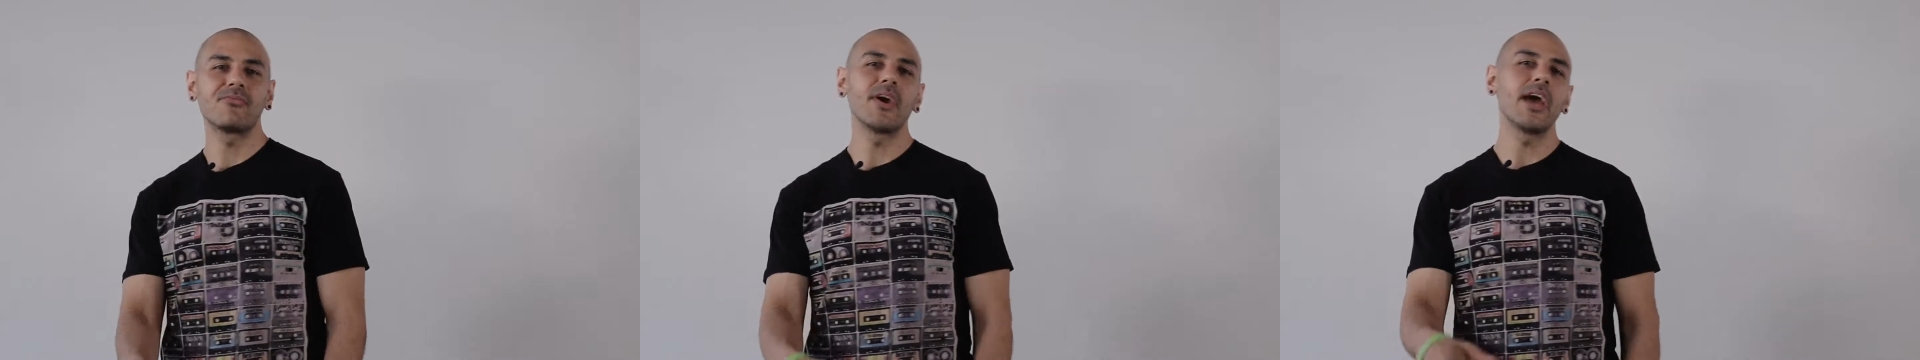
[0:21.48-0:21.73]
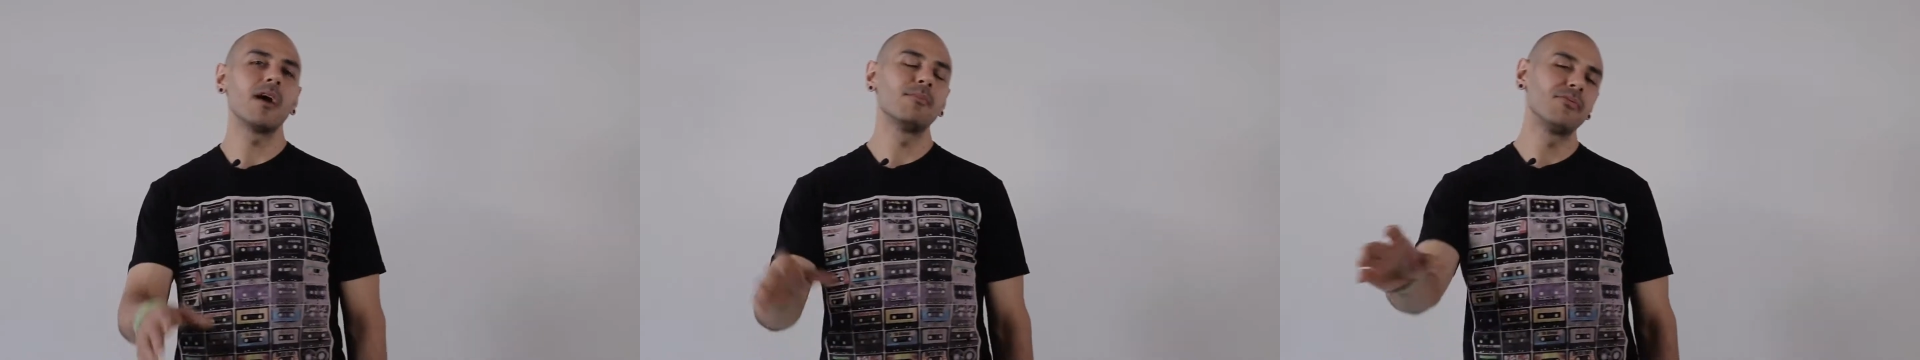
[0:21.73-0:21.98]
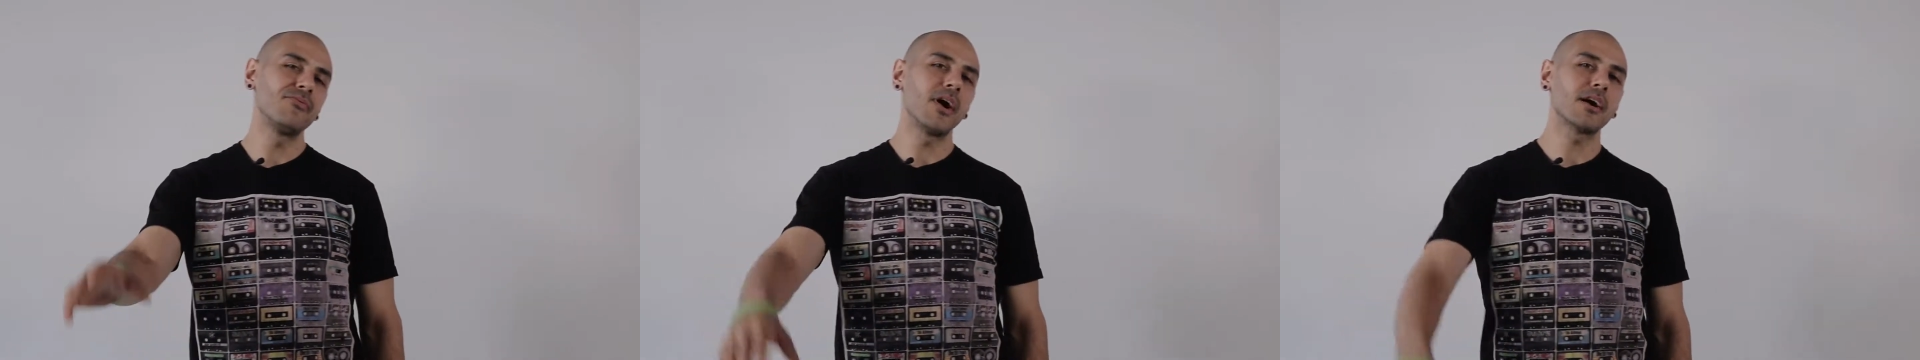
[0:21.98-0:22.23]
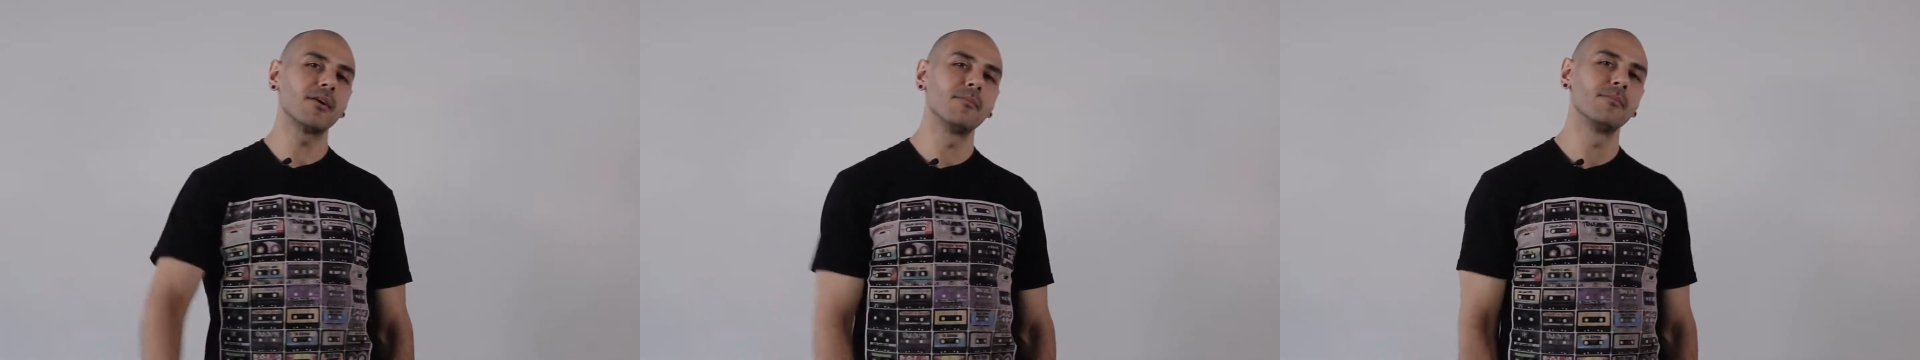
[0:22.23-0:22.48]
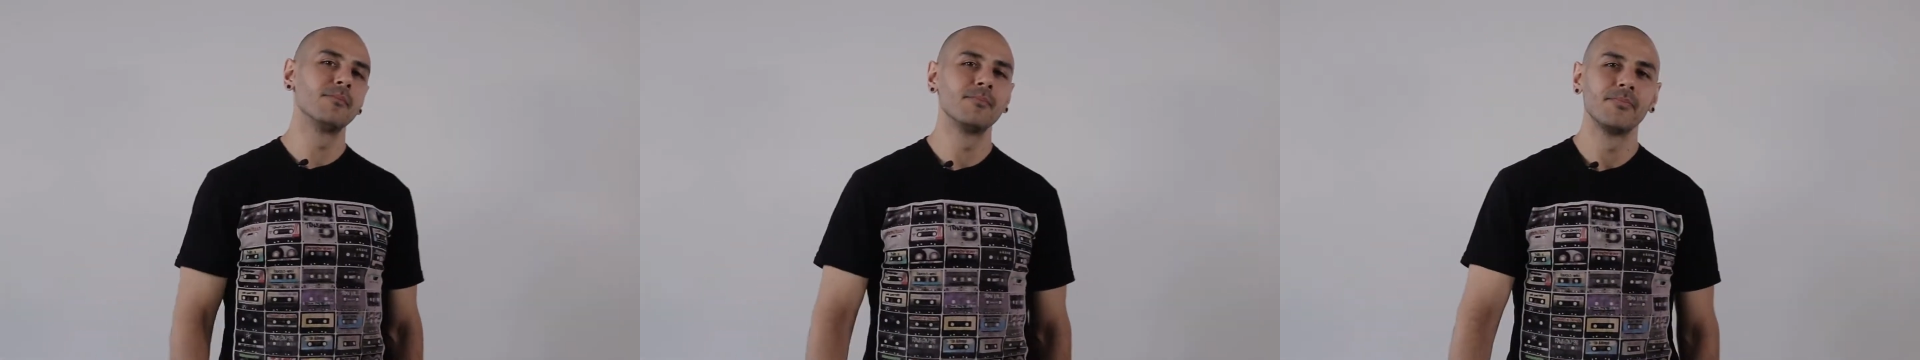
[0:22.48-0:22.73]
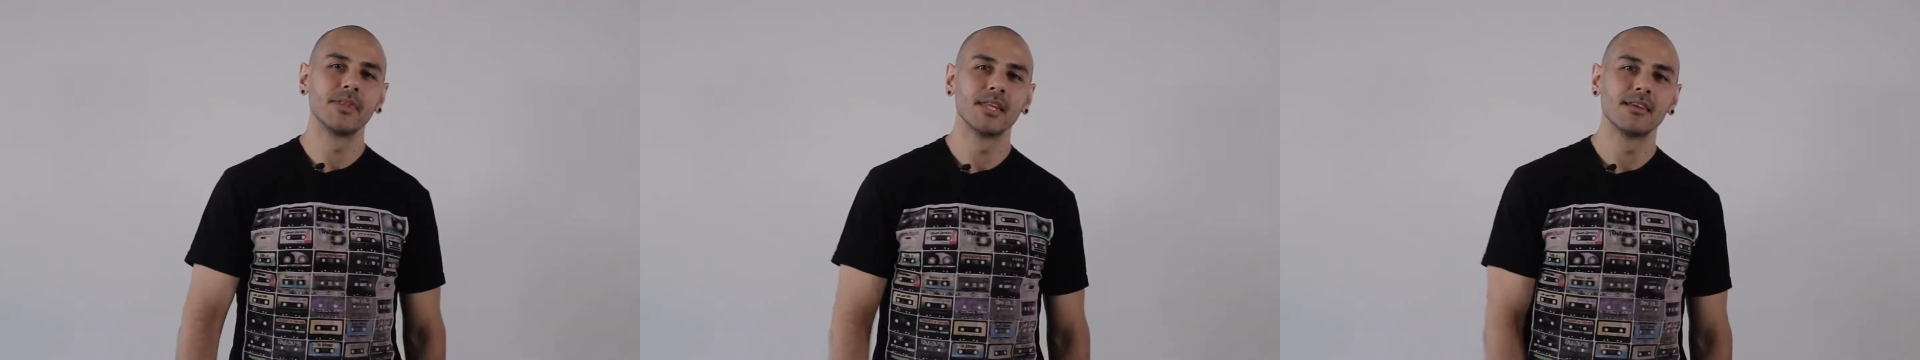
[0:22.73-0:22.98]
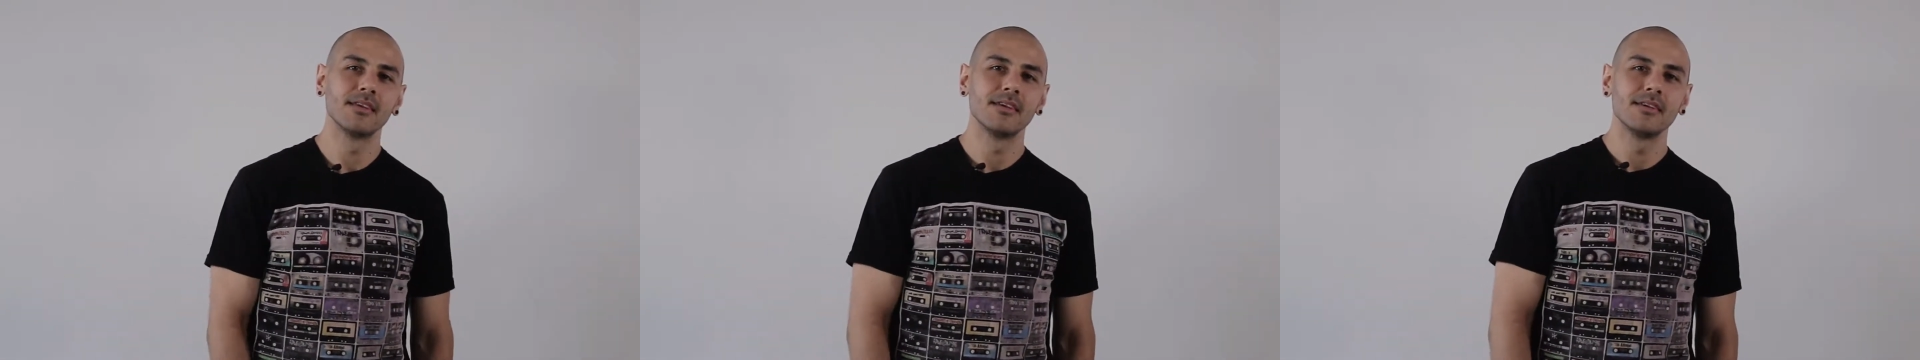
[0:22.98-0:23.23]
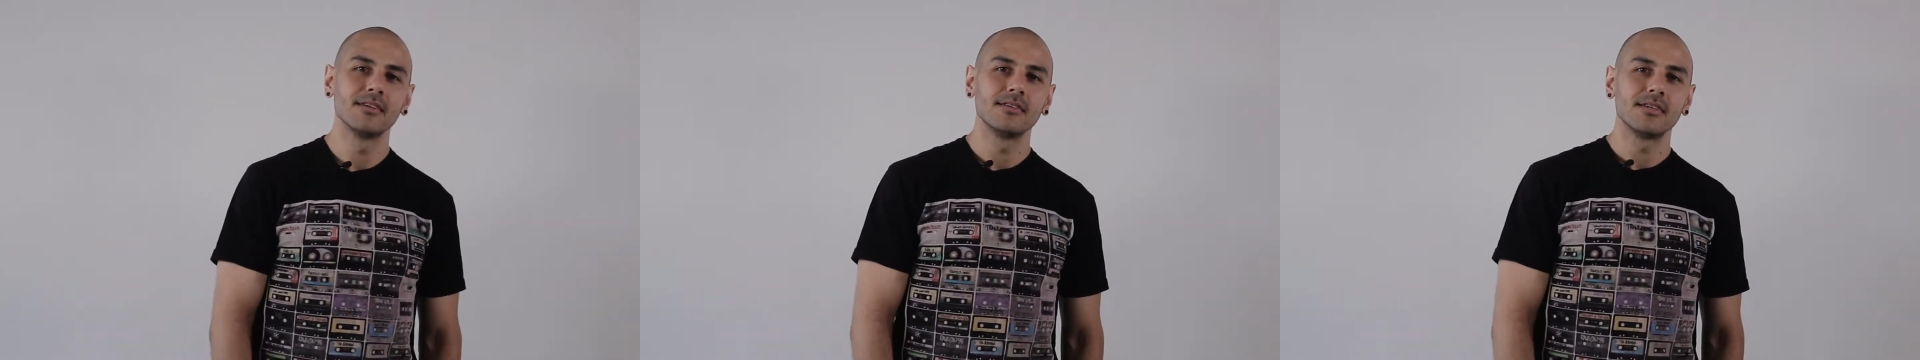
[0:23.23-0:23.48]
fair, but fuck him.
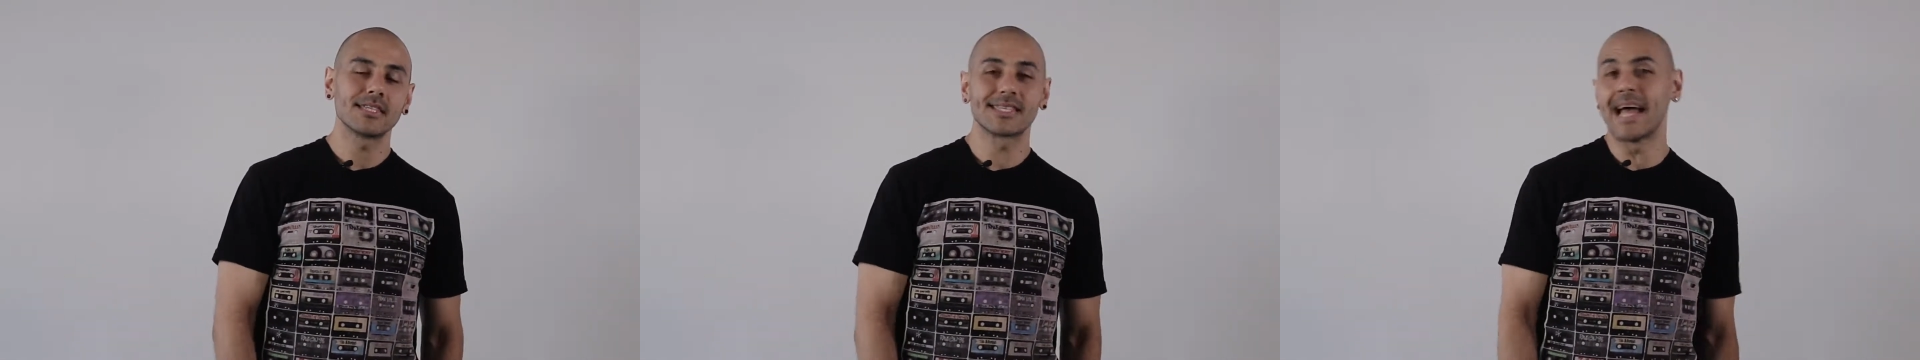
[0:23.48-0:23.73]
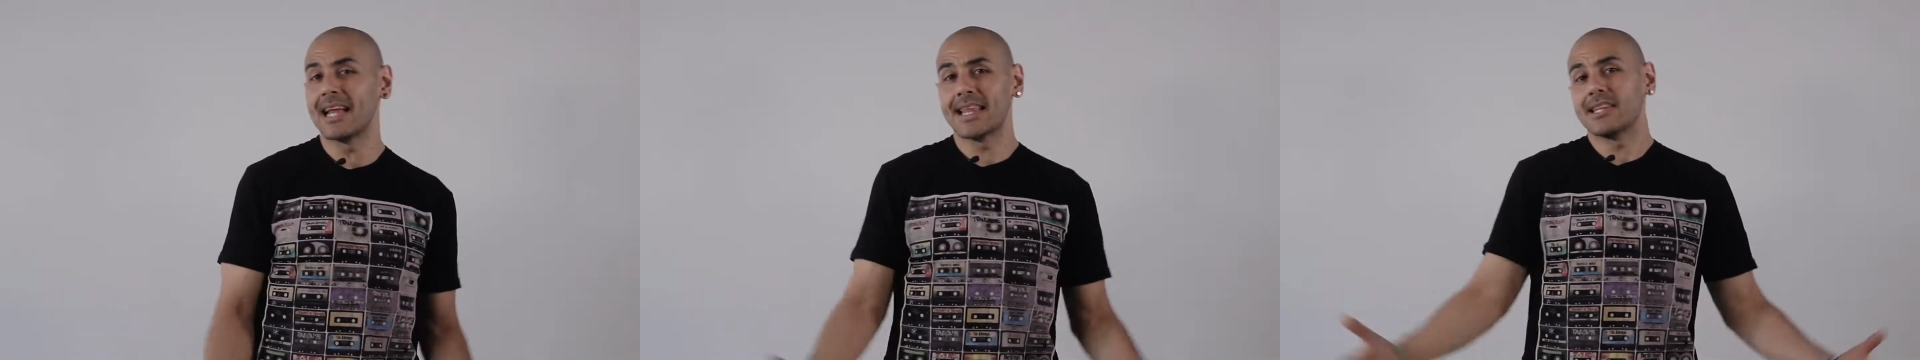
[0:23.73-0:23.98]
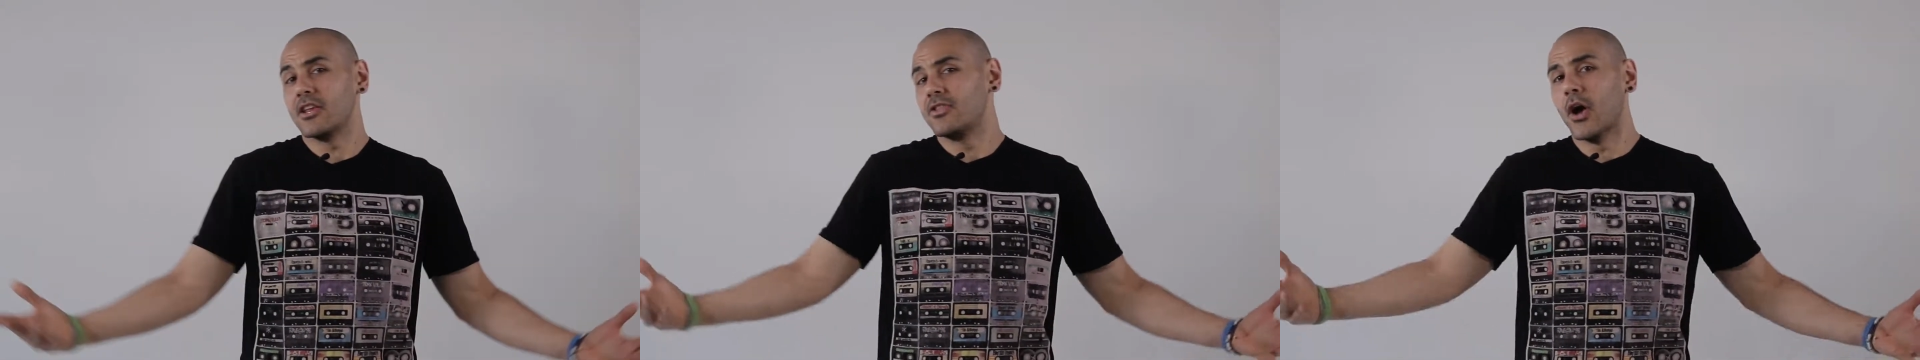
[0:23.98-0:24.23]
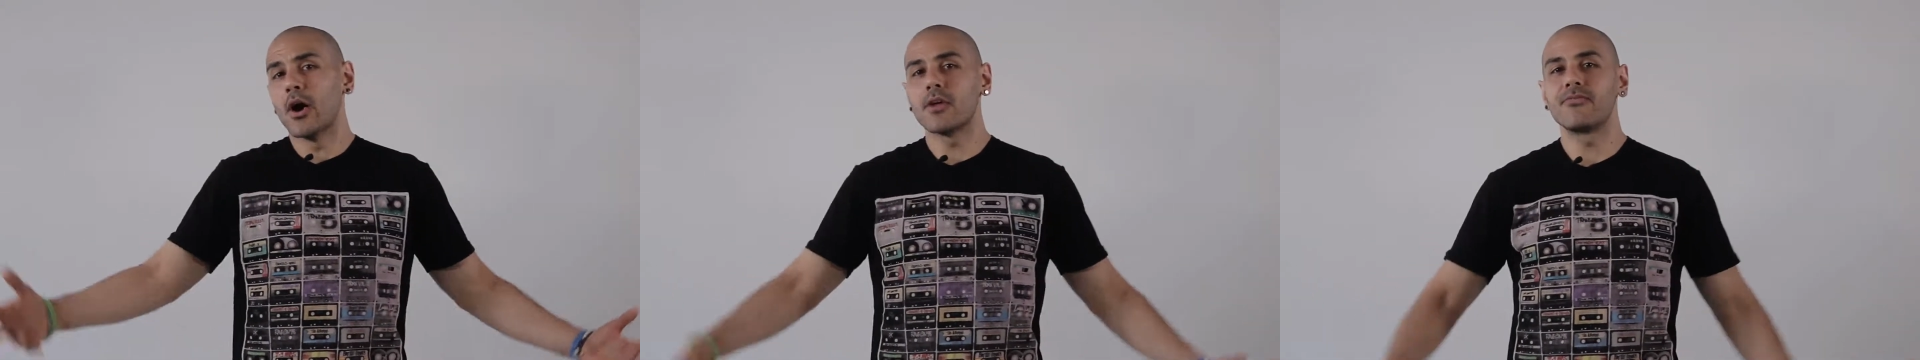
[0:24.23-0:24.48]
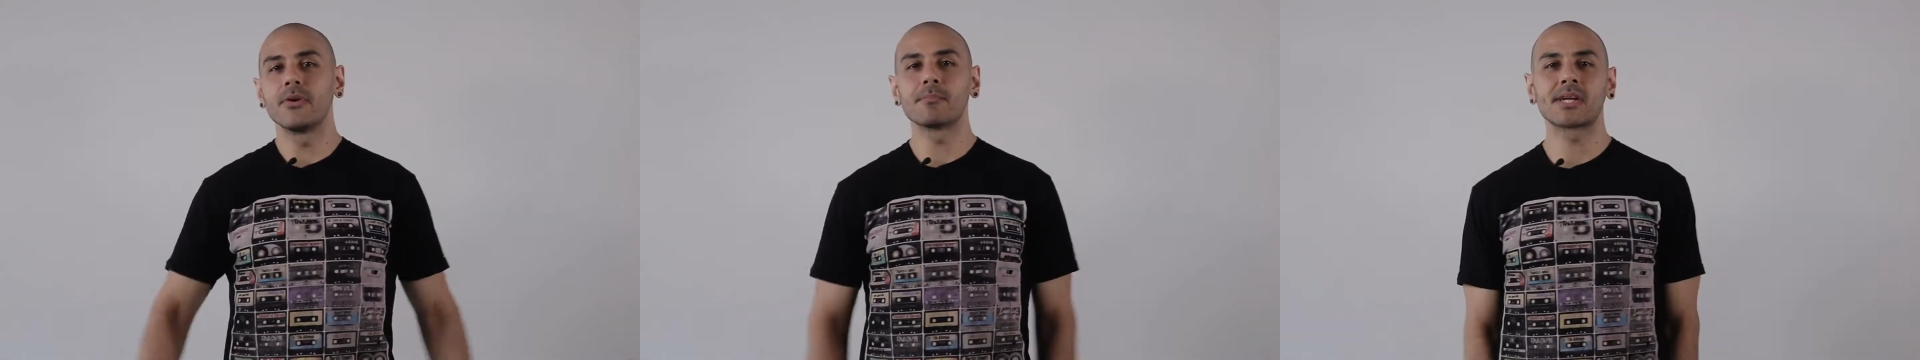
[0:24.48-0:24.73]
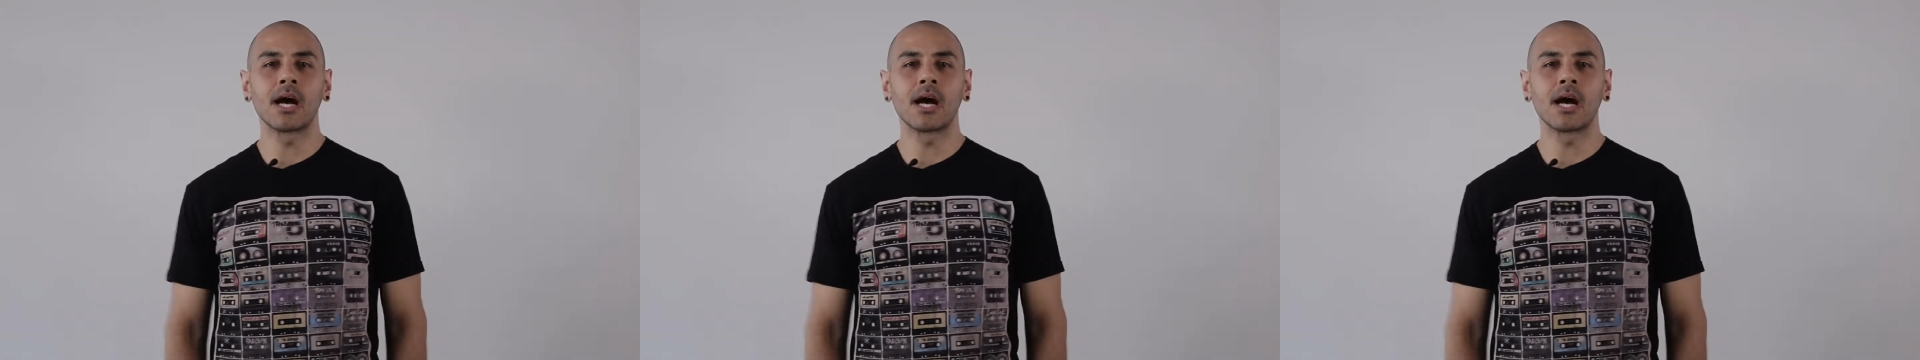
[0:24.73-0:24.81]
It's not like the thought of him